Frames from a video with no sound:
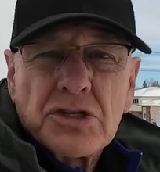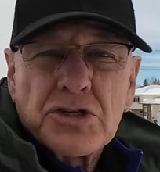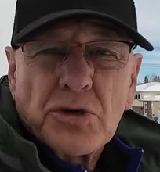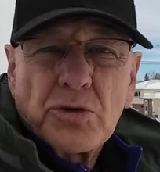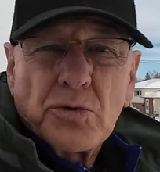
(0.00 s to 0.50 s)

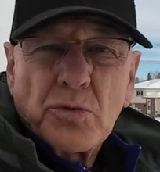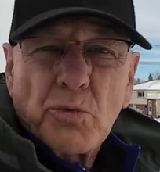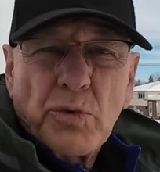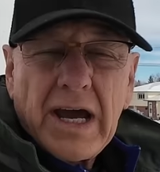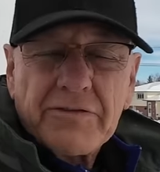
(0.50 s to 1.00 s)
so
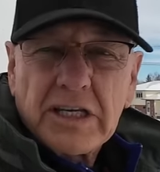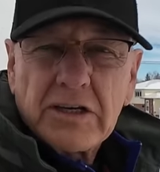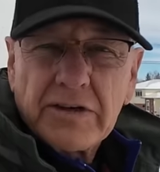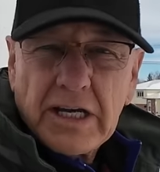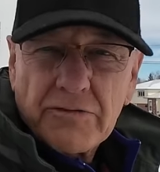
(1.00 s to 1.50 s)
we have to
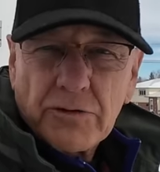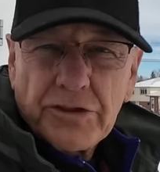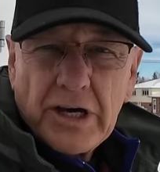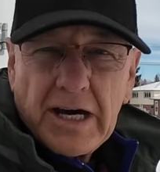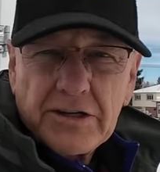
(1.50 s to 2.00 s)
give careful
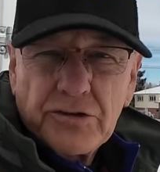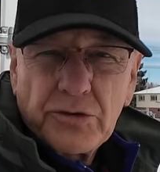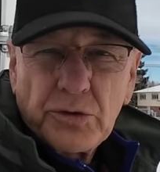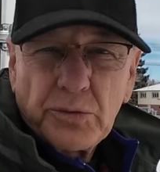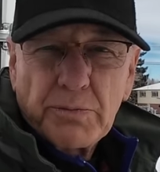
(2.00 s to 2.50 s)
thought
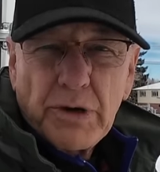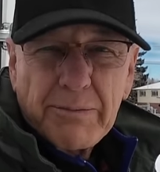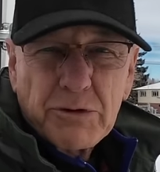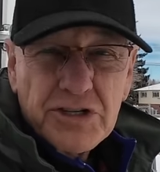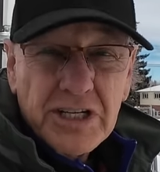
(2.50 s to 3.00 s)
to
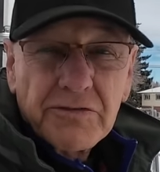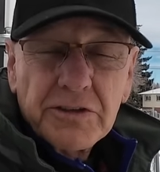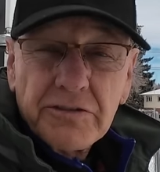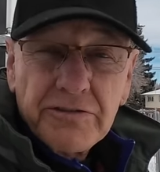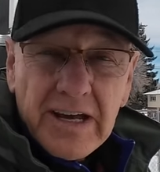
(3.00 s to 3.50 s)
proper
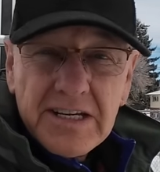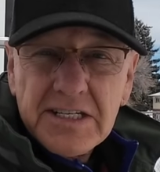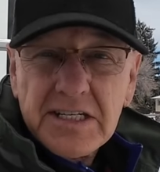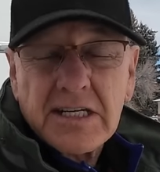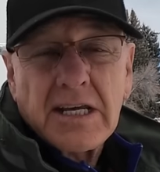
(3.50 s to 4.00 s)

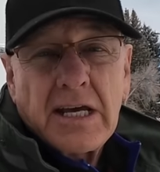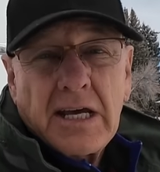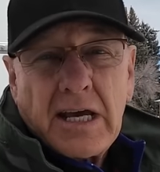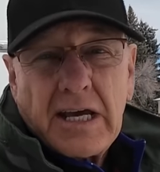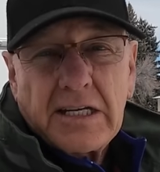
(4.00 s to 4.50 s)
self-defense
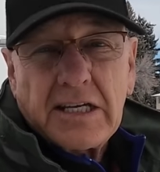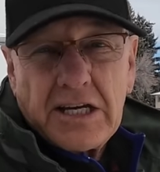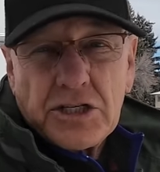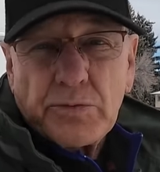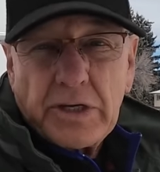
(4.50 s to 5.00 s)
in
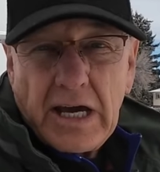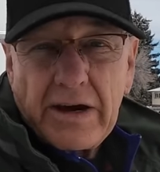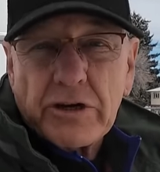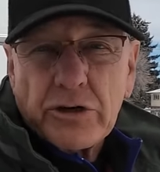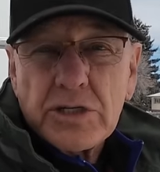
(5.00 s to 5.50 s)
case we
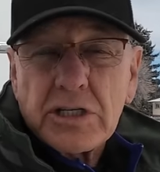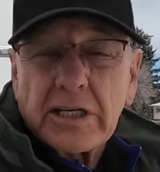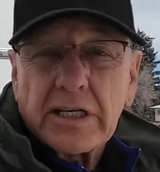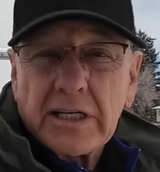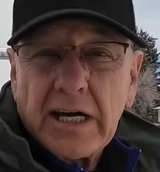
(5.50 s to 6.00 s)
have a
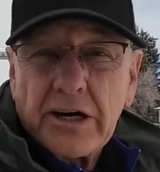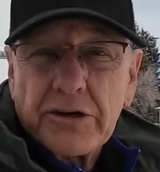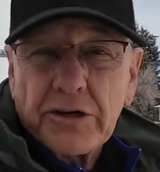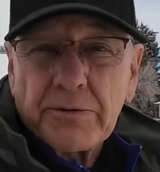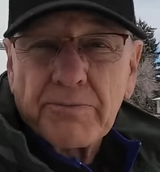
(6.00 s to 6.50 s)
grizzly
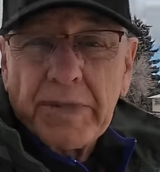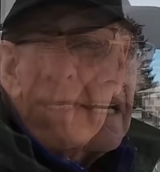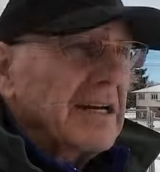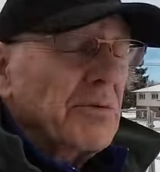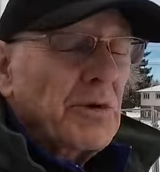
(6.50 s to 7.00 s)
encounter.
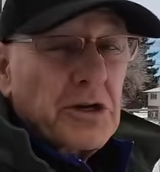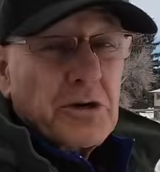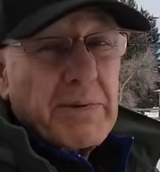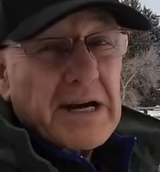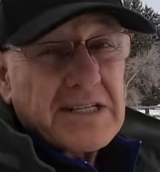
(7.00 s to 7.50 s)
What
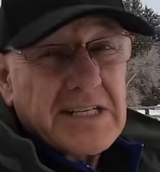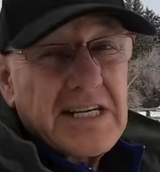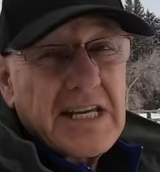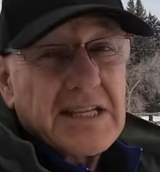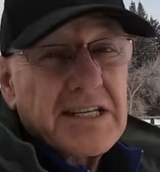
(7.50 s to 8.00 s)
you're about to
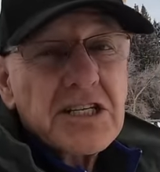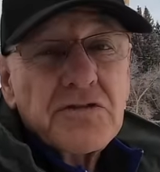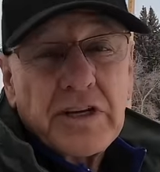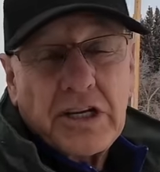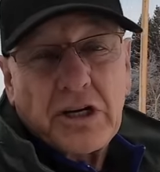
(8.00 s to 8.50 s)
see in this
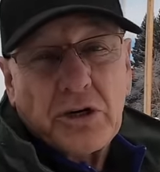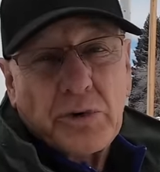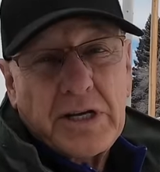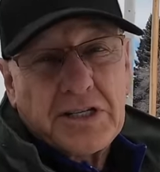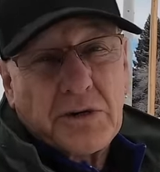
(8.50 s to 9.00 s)

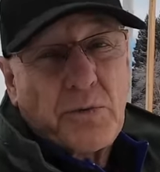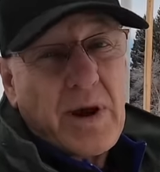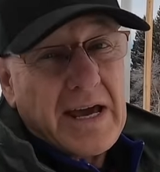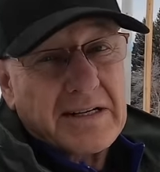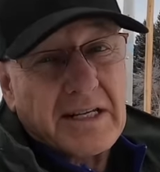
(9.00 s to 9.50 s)
video is a
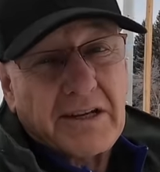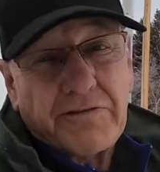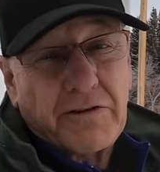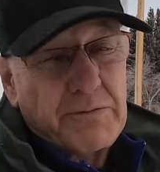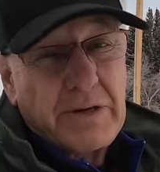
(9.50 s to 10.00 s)
rant
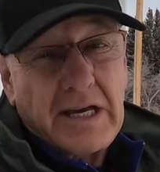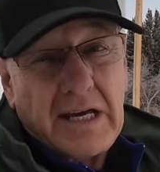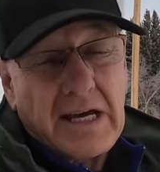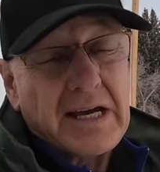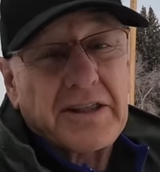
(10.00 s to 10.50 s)
from
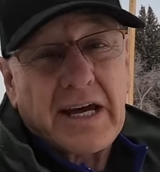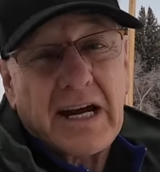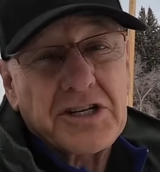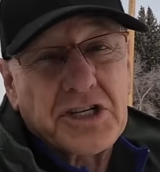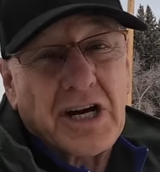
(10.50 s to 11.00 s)
me that
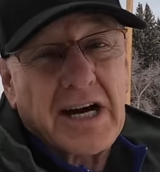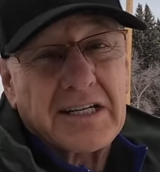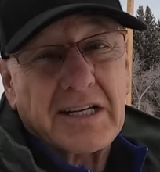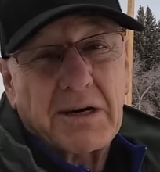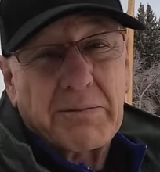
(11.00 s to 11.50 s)
I
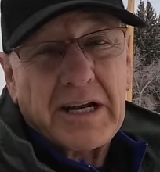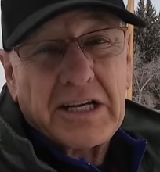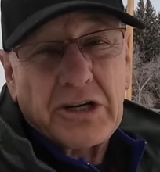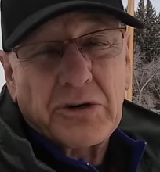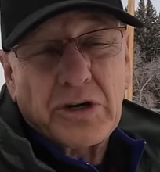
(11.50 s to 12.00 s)
shot about a
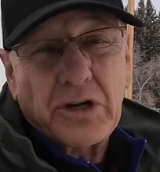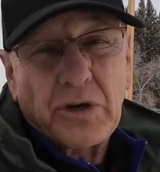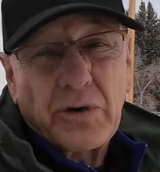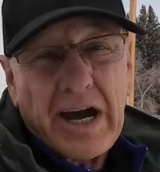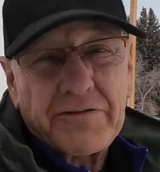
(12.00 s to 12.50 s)
year
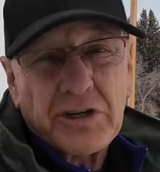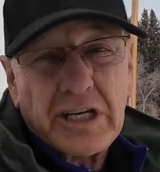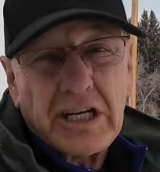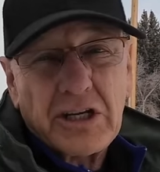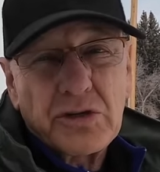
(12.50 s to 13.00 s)
ago after
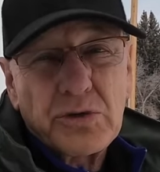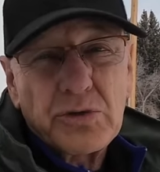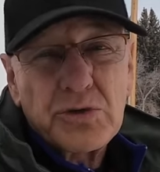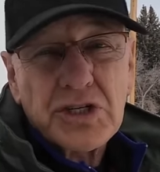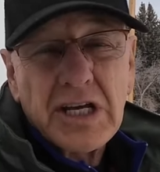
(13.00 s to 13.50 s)
getting
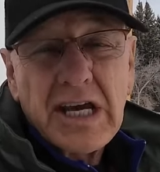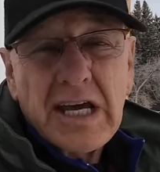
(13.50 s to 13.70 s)
news